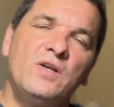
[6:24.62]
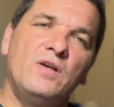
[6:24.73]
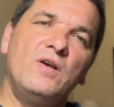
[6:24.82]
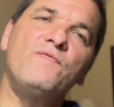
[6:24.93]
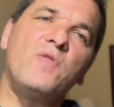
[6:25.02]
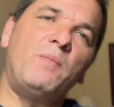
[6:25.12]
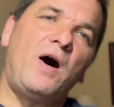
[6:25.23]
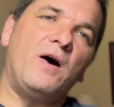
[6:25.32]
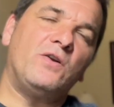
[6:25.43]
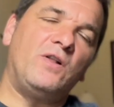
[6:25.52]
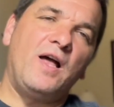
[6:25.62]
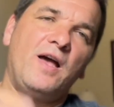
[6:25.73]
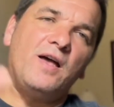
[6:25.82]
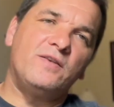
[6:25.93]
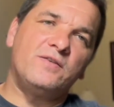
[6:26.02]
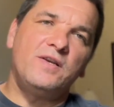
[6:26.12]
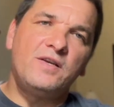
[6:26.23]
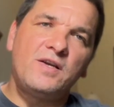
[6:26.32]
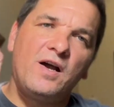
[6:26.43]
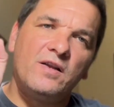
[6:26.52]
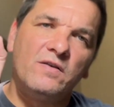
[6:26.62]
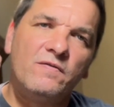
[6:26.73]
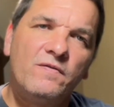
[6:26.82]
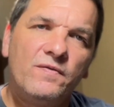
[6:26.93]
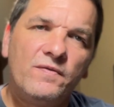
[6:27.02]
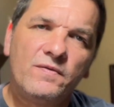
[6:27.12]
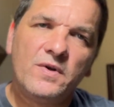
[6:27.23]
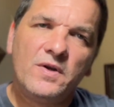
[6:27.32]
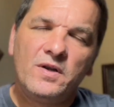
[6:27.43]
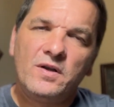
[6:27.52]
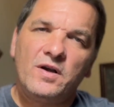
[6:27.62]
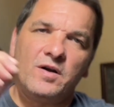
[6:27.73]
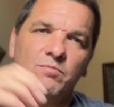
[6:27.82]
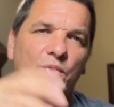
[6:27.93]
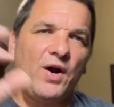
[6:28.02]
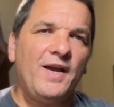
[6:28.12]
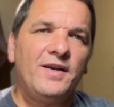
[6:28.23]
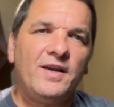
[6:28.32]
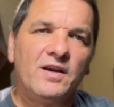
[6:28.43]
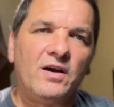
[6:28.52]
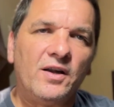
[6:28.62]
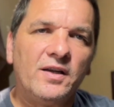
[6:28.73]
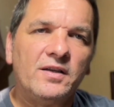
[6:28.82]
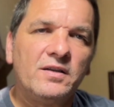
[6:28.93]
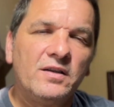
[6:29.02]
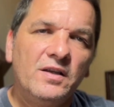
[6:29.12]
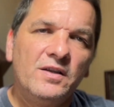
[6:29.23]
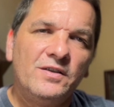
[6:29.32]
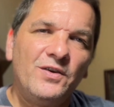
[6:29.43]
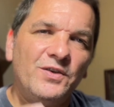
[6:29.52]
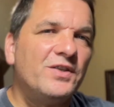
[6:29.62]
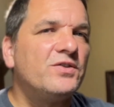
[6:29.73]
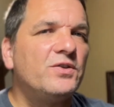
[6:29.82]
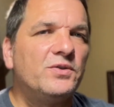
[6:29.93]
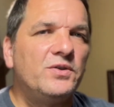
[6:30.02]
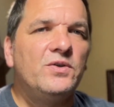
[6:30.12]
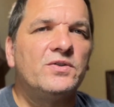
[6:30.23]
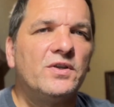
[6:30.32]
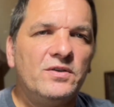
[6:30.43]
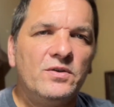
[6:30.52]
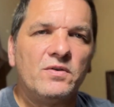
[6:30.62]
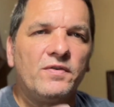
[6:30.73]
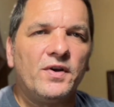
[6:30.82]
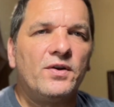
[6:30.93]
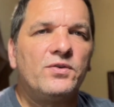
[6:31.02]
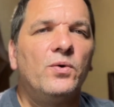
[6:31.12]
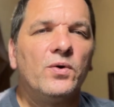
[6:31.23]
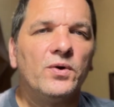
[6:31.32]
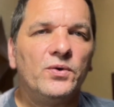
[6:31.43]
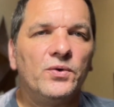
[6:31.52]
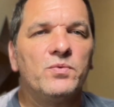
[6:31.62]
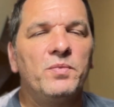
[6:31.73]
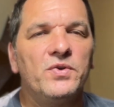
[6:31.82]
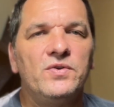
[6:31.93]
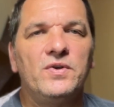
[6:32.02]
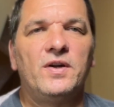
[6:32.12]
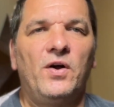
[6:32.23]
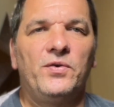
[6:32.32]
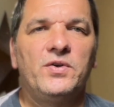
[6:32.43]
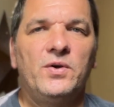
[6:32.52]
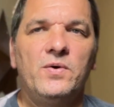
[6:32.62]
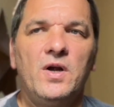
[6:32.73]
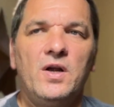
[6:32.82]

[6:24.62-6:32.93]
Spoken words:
if the model has any kind of branding on it, you can still use it and use it for editorials, but you can also